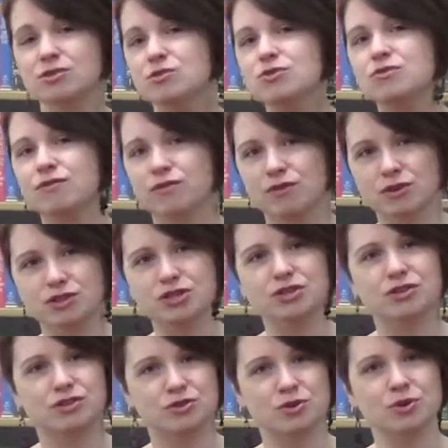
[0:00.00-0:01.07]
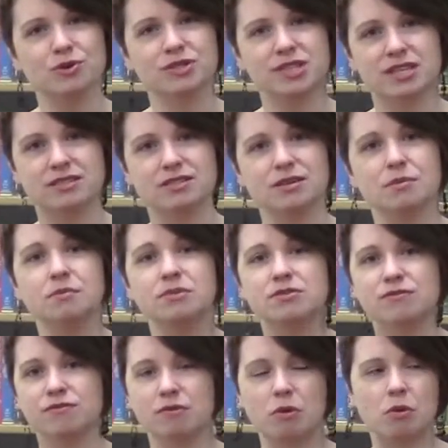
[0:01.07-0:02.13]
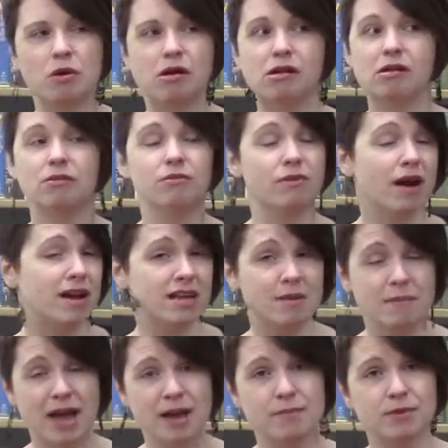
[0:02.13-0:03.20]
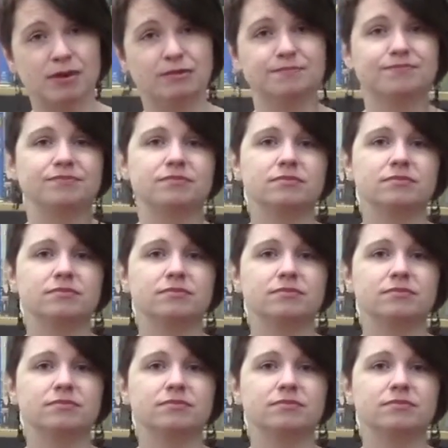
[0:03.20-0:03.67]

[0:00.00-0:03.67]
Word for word: use version control systems for writing a paper